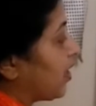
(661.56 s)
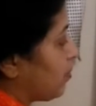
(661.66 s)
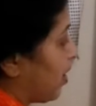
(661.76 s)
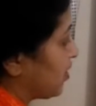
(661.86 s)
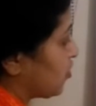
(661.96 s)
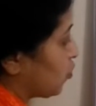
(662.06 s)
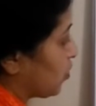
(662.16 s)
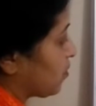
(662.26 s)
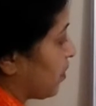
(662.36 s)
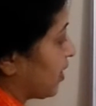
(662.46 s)
1 and minus
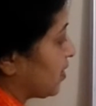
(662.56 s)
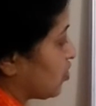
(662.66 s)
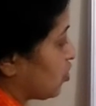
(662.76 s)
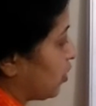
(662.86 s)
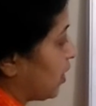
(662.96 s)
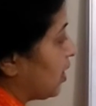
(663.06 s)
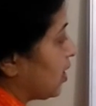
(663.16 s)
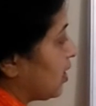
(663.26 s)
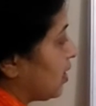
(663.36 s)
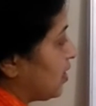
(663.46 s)
2 is minus
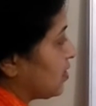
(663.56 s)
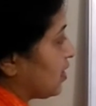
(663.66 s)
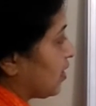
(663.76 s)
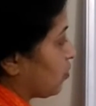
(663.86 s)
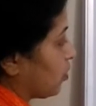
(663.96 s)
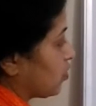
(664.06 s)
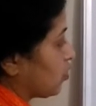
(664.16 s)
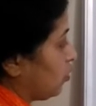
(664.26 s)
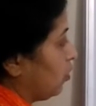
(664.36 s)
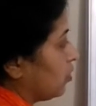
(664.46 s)
3 is
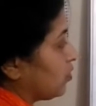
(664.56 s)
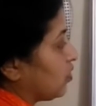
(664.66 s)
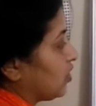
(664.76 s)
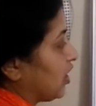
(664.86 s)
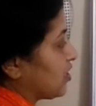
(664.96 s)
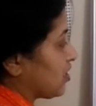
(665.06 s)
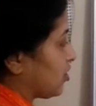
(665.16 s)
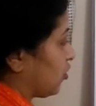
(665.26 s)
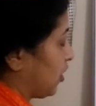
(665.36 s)
equal to this